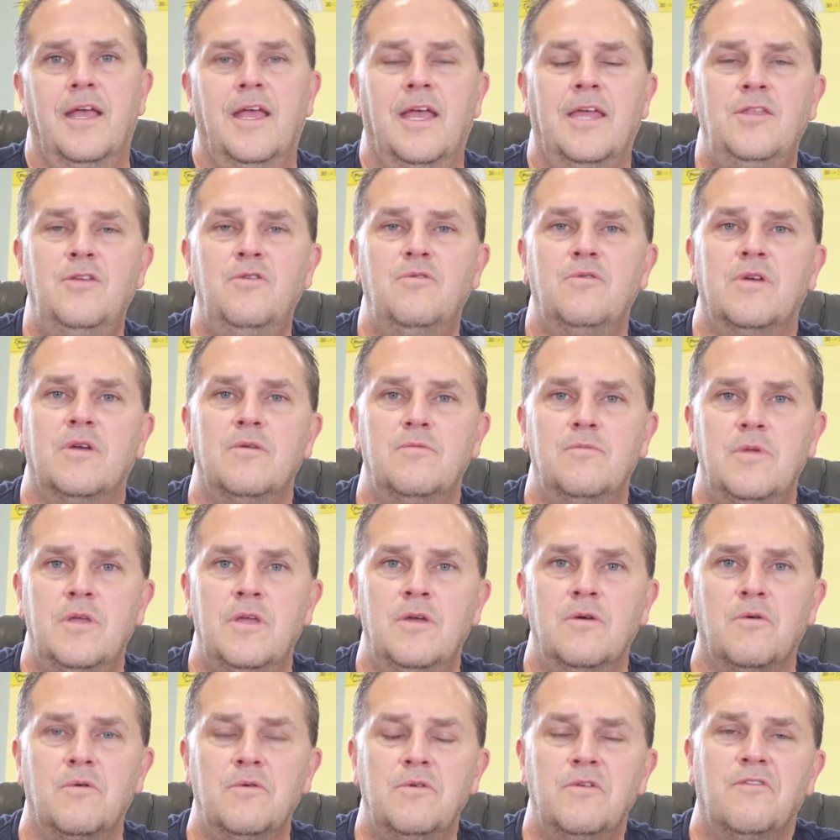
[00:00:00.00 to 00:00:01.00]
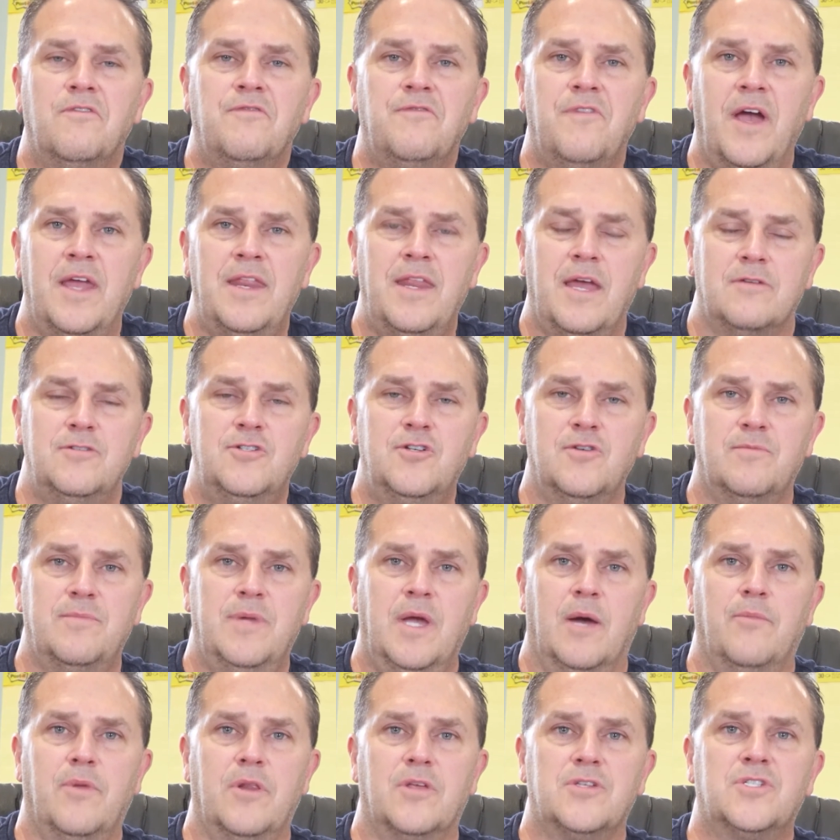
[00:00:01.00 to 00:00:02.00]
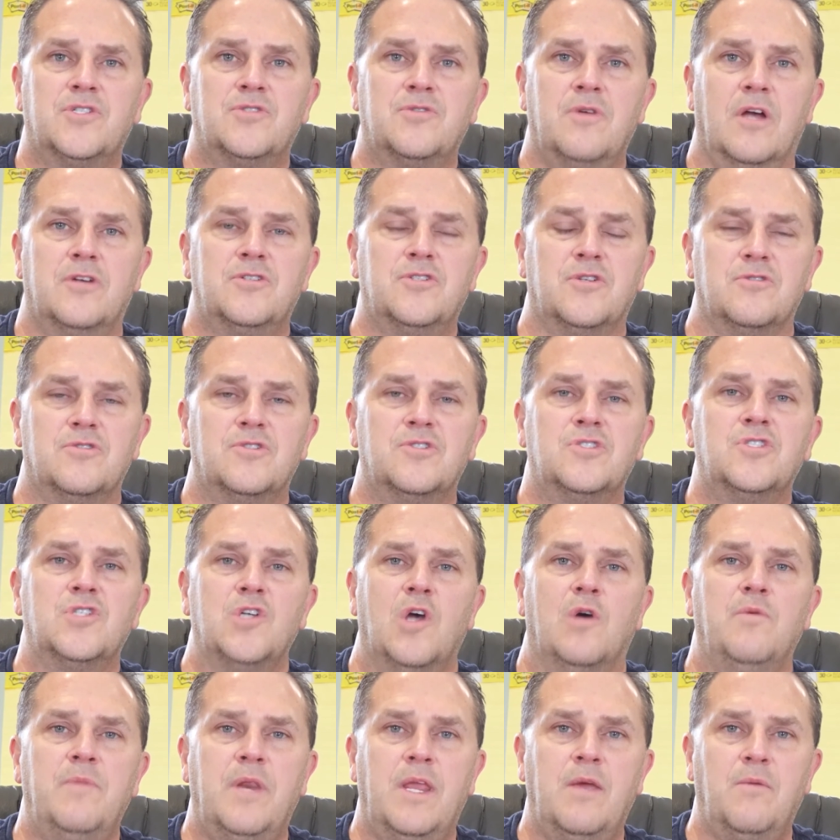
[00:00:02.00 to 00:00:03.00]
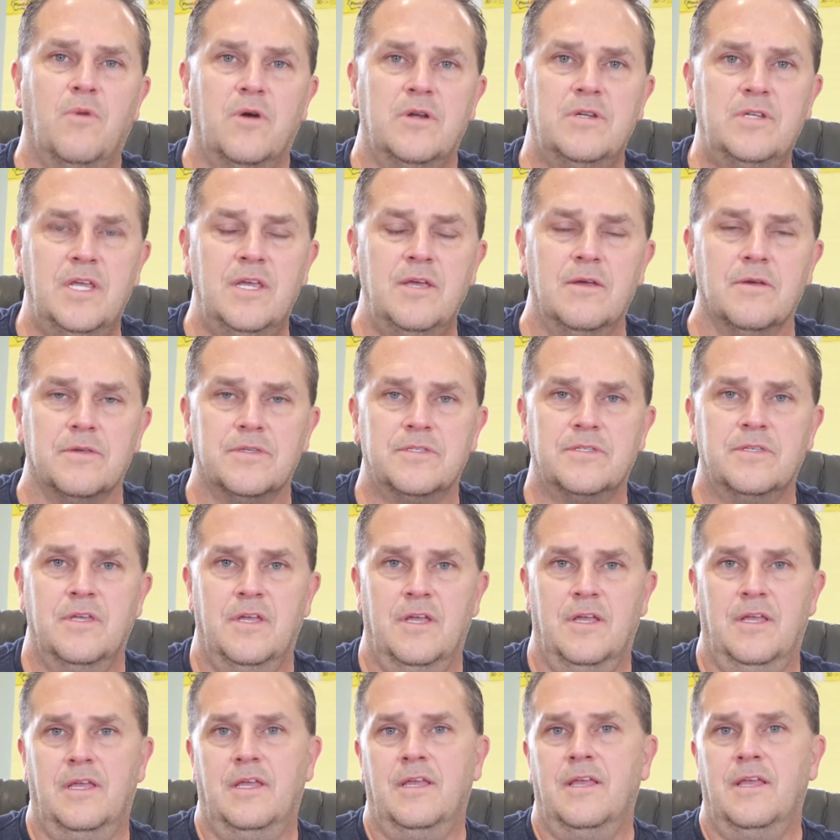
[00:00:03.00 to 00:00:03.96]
And you'll find out you'll be able to structure so many more deals.